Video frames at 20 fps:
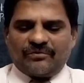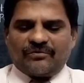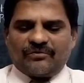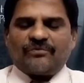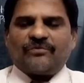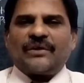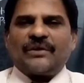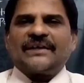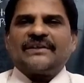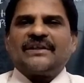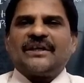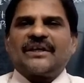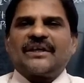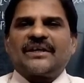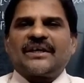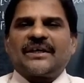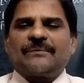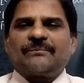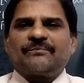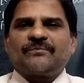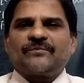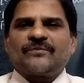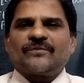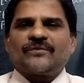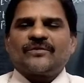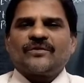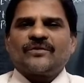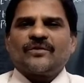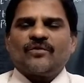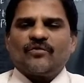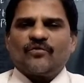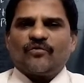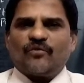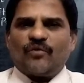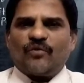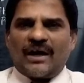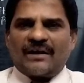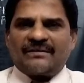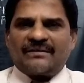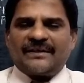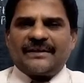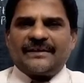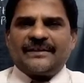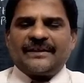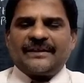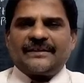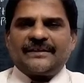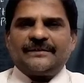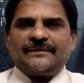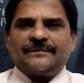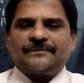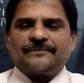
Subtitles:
Why they came, what they did,